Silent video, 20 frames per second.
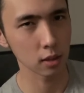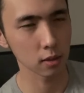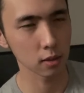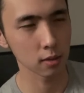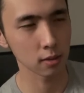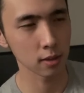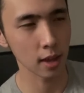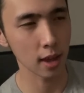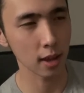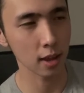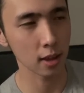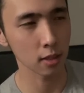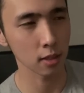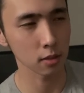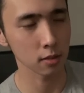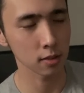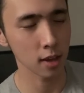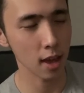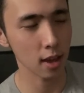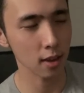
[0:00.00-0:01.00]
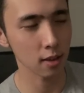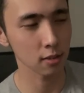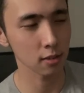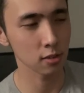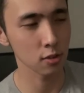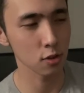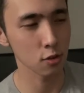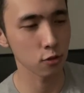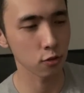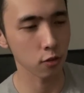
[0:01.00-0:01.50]
taken
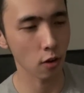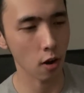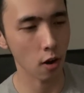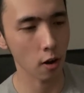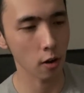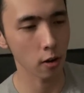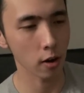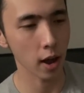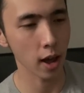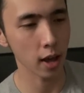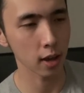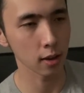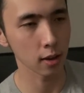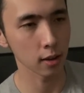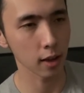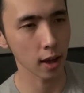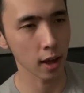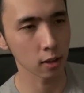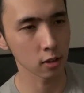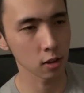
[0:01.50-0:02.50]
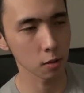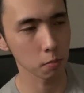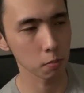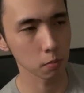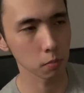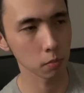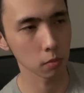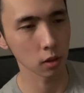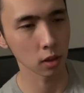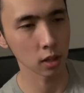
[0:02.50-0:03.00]
too far, I could end up
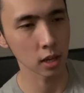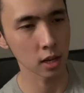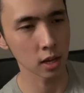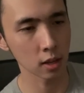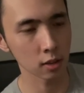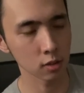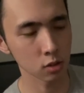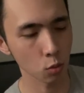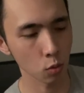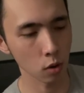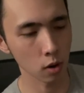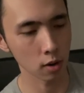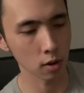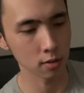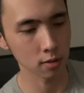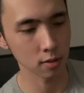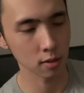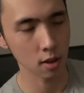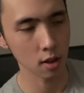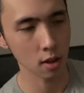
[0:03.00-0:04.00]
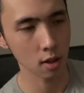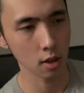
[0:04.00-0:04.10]
leading towards